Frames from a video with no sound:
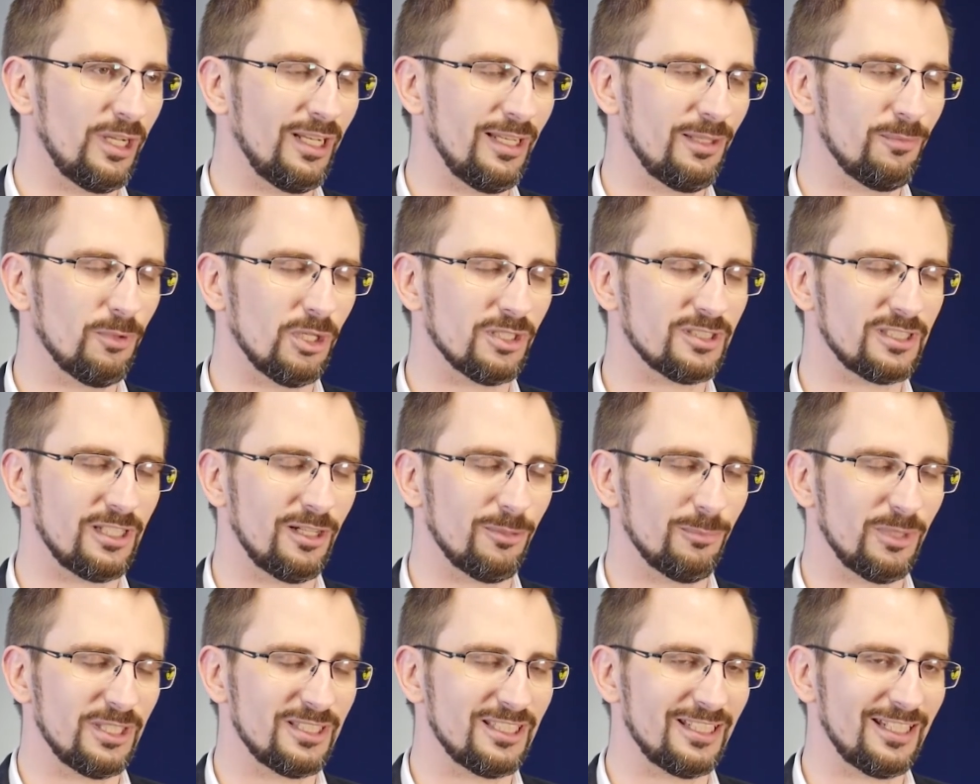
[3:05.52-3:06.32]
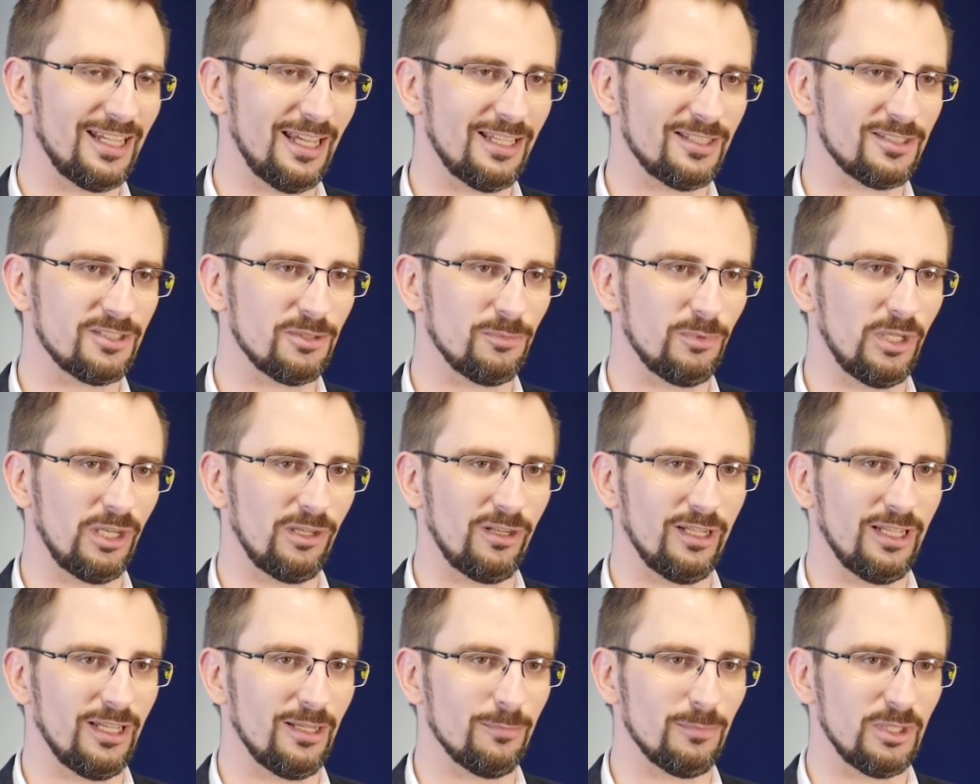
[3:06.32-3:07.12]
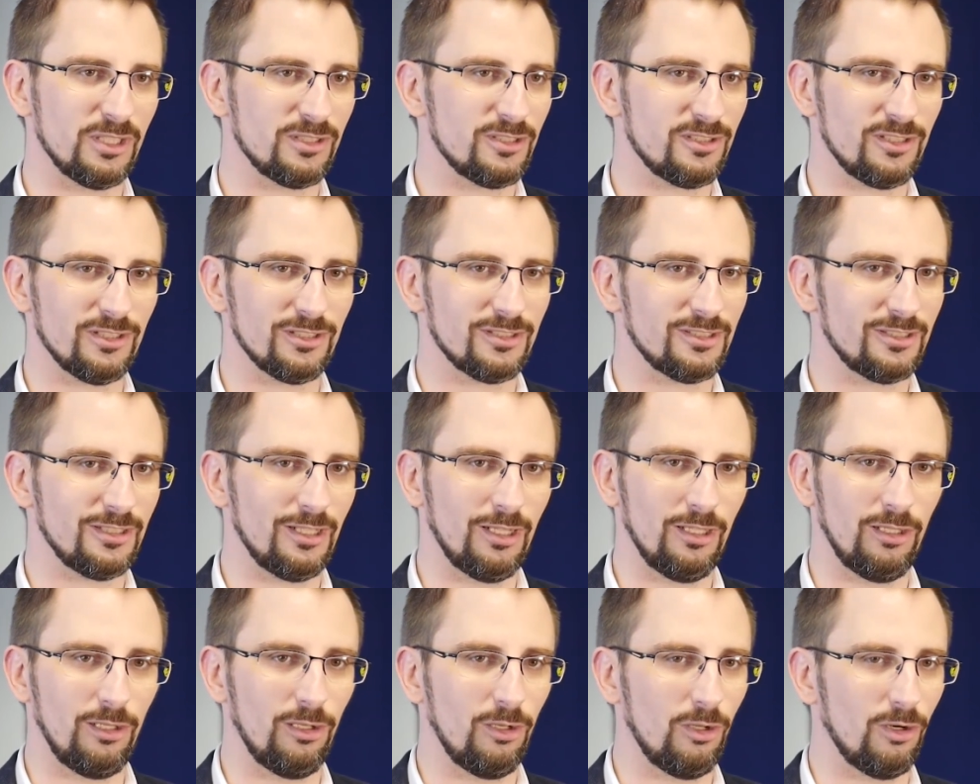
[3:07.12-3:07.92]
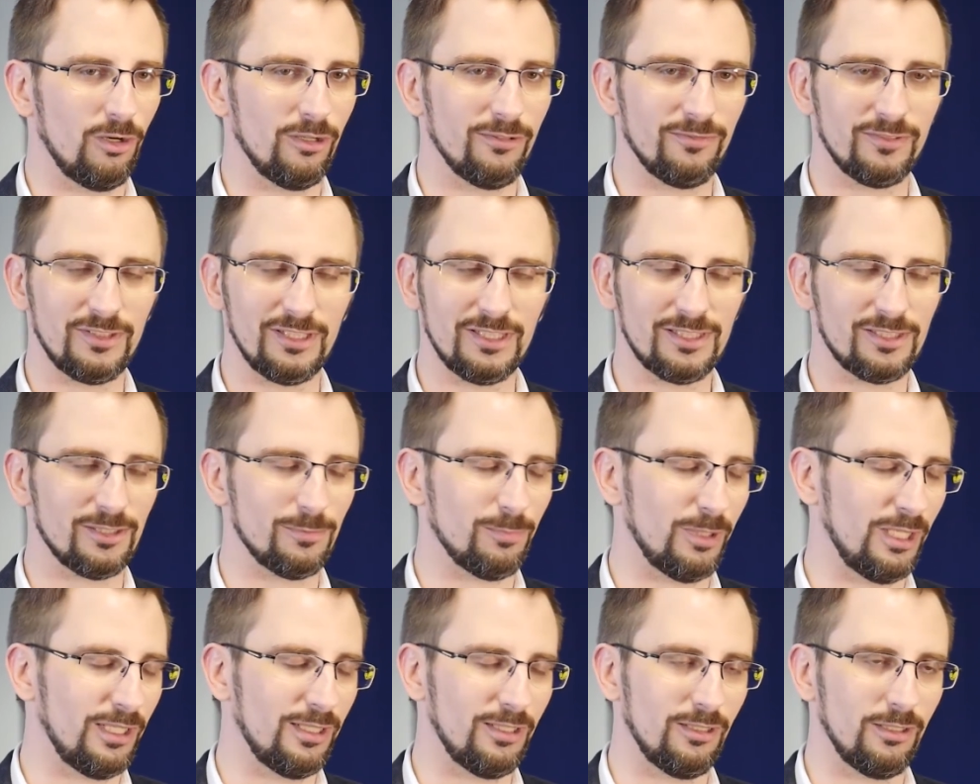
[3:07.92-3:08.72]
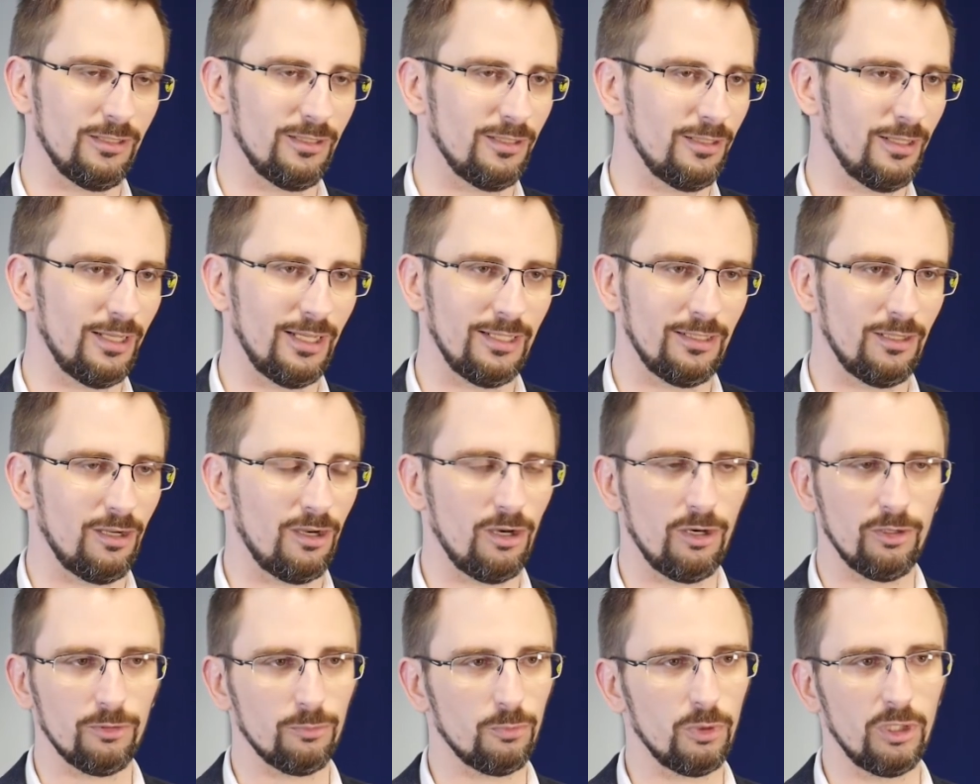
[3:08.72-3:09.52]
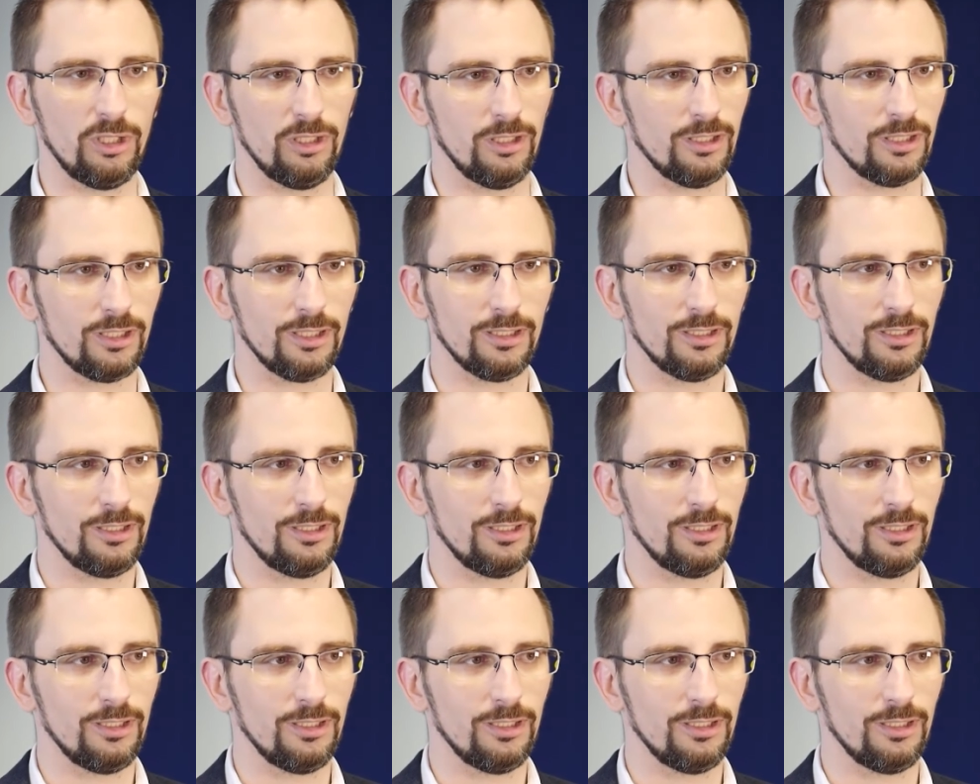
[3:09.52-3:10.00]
really what's helped me to get to where I am is just a lot of discipline and hard work.